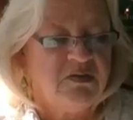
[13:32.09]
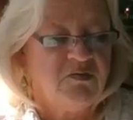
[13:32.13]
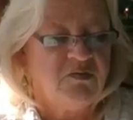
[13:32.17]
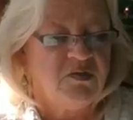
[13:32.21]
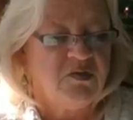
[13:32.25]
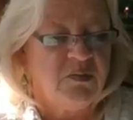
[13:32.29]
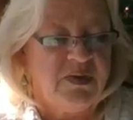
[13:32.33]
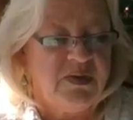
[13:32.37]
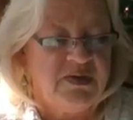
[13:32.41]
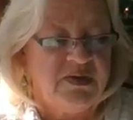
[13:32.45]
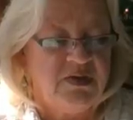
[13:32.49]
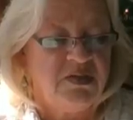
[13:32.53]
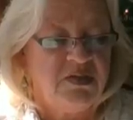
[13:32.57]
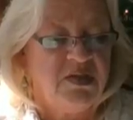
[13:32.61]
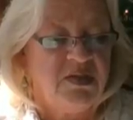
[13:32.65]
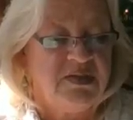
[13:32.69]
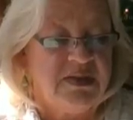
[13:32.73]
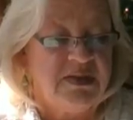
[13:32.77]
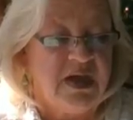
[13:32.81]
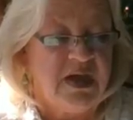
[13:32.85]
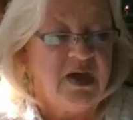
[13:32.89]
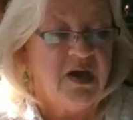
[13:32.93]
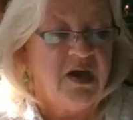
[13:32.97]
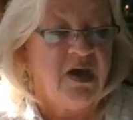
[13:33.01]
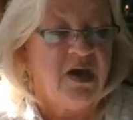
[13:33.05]
Remain in the
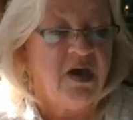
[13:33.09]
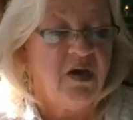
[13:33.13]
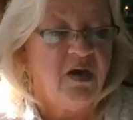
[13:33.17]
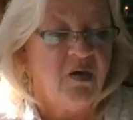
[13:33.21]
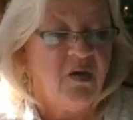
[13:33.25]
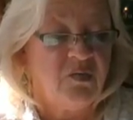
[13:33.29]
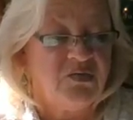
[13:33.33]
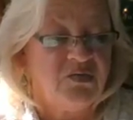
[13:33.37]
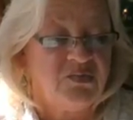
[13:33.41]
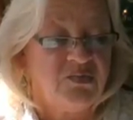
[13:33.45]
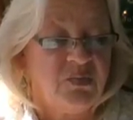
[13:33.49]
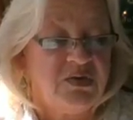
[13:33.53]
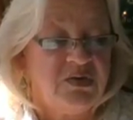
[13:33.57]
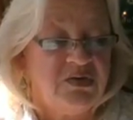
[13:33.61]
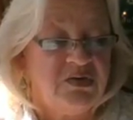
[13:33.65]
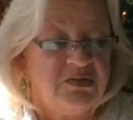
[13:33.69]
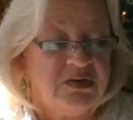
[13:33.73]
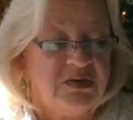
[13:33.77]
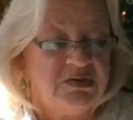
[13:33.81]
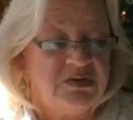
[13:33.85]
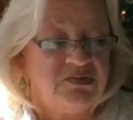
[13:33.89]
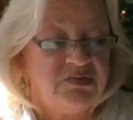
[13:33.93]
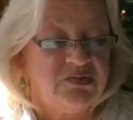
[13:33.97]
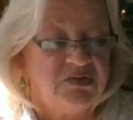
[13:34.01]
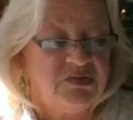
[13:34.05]
now is what you
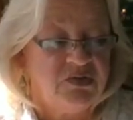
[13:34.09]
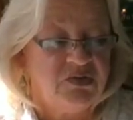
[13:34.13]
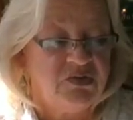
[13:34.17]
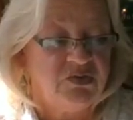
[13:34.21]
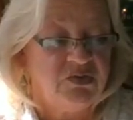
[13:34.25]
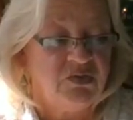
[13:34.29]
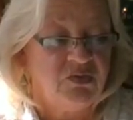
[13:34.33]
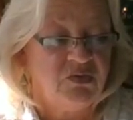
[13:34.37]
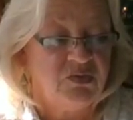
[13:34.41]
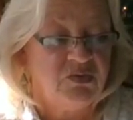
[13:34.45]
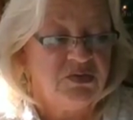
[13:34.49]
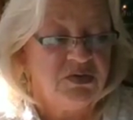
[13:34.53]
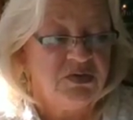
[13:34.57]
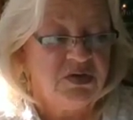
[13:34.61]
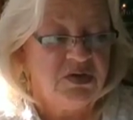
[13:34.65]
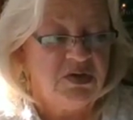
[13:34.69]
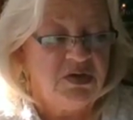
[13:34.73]
need to do.